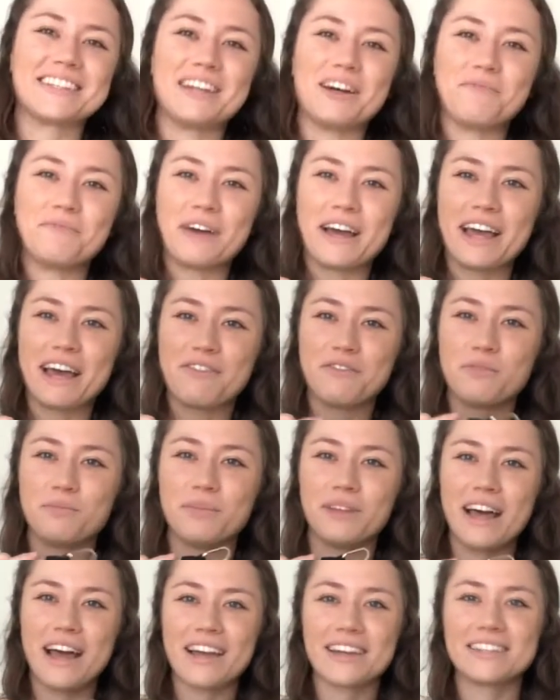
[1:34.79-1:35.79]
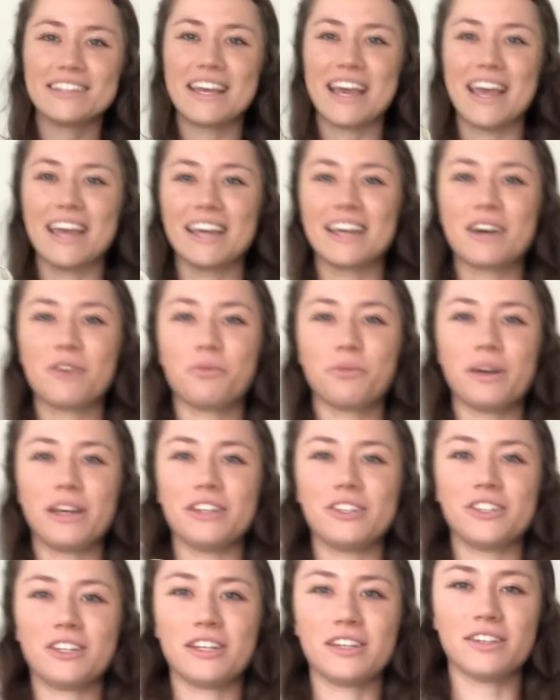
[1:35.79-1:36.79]
up, I have a black tank,
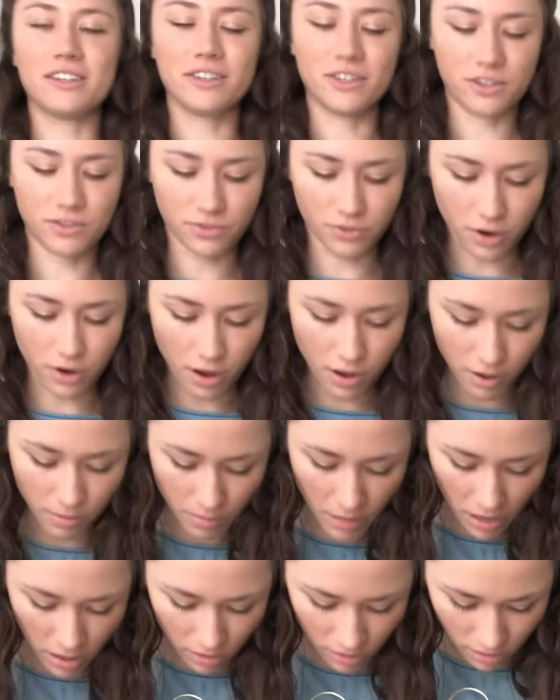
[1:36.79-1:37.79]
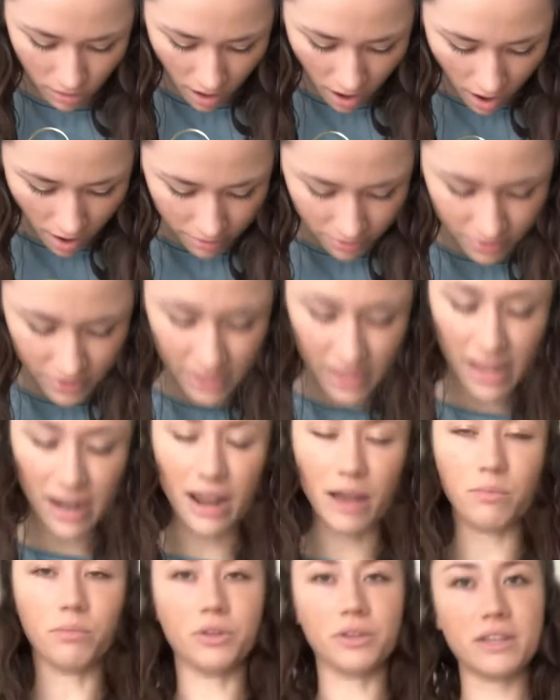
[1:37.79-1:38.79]
which is from Loft, and I
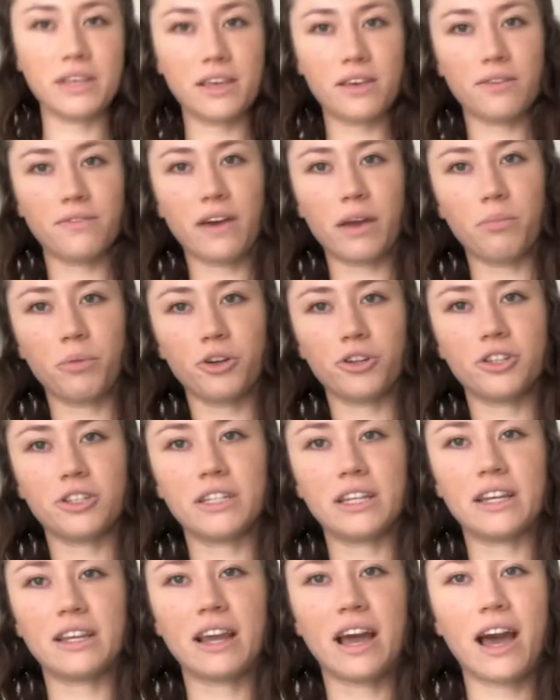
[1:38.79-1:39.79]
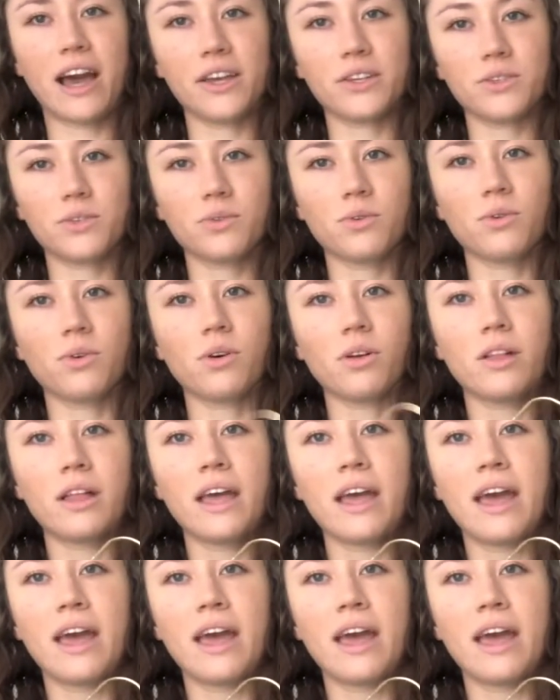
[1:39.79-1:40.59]
believe I purchased it in high school